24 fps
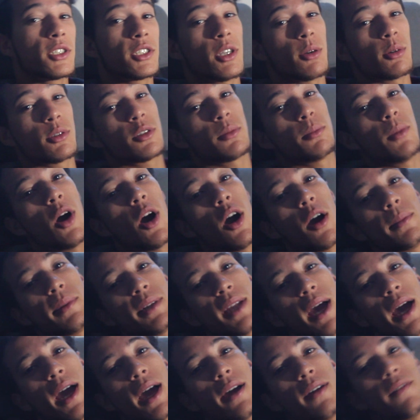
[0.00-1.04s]
Share with your mom,
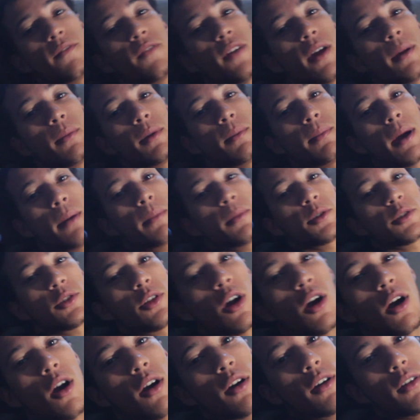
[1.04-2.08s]
dad, family members,
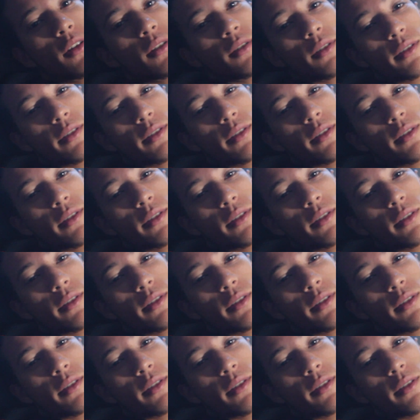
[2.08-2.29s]
dog,